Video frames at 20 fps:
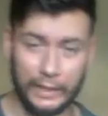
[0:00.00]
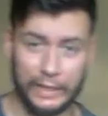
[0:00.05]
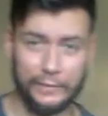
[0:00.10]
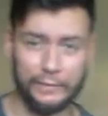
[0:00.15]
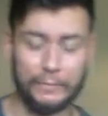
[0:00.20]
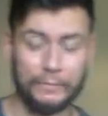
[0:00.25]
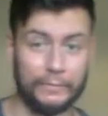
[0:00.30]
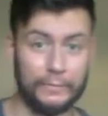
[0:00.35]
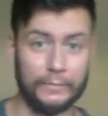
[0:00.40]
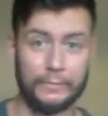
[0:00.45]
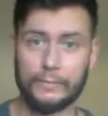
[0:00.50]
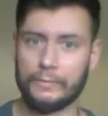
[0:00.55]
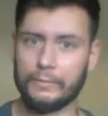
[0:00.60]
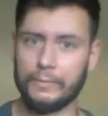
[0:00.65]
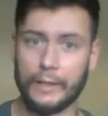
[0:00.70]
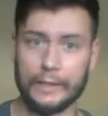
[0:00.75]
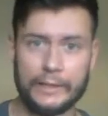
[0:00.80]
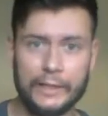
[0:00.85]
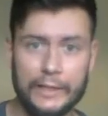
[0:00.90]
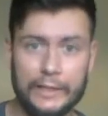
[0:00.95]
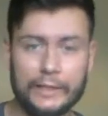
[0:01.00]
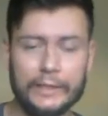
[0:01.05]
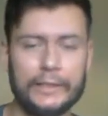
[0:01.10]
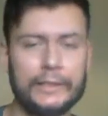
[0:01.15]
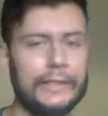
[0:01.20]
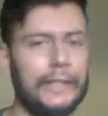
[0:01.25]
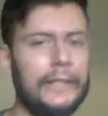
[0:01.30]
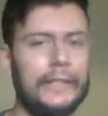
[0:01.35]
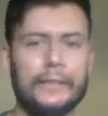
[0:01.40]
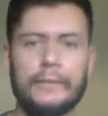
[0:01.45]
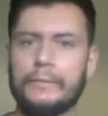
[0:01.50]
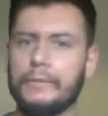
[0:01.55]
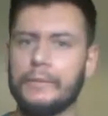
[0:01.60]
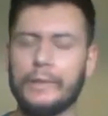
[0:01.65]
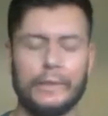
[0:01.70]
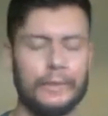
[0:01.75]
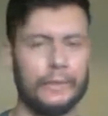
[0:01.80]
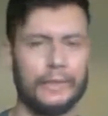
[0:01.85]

Even my teachers say, no,